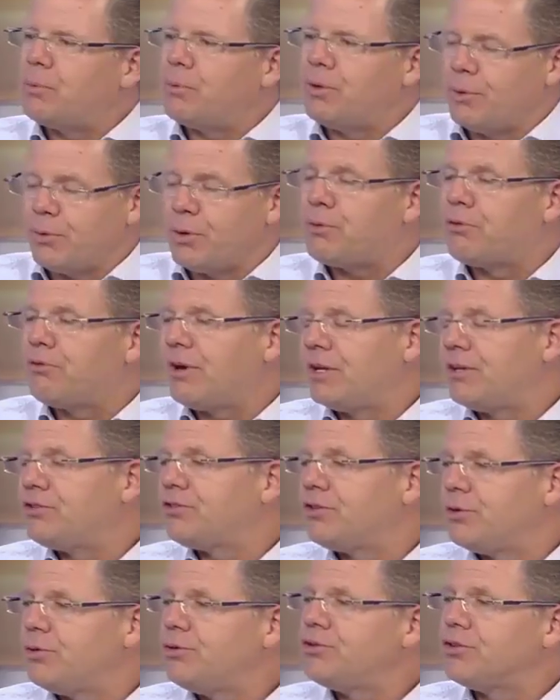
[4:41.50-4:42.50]
a lot, but then we
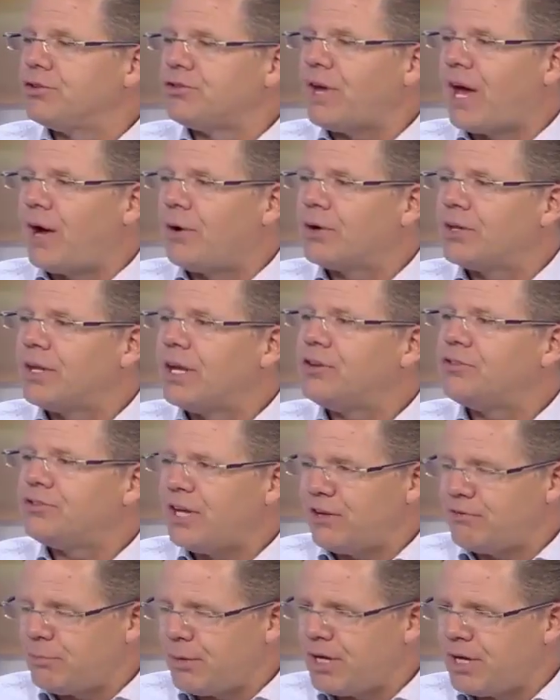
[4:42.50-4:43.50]
provide the solutions. How can they
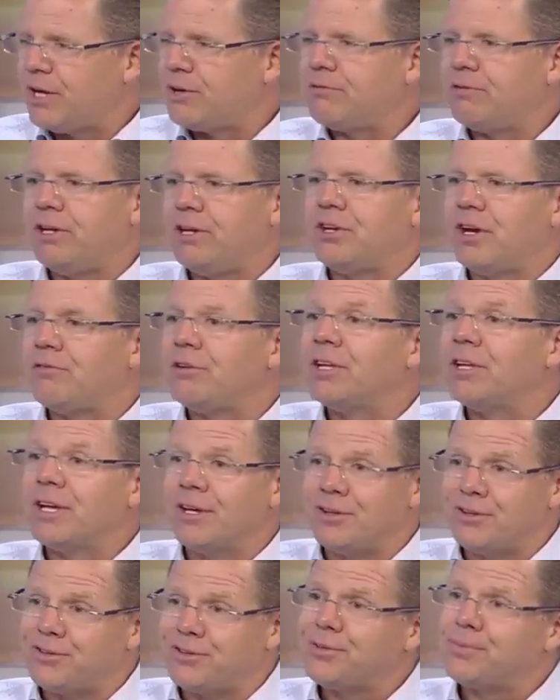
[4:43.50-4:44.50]
save money on fees and
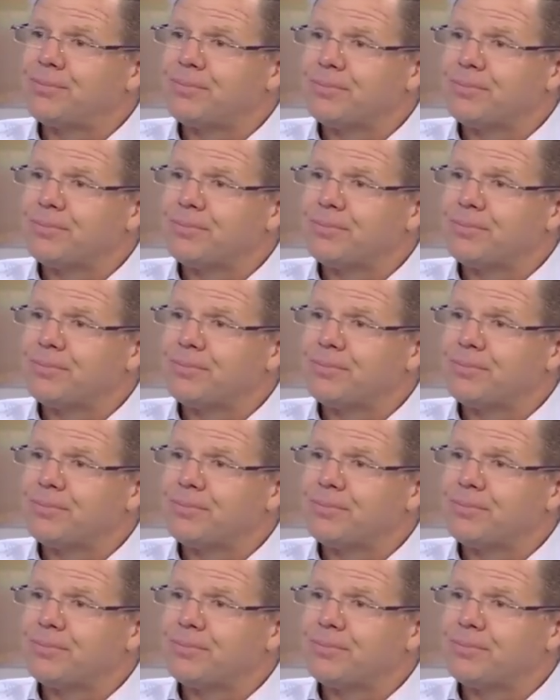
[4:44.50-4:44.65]
everything else?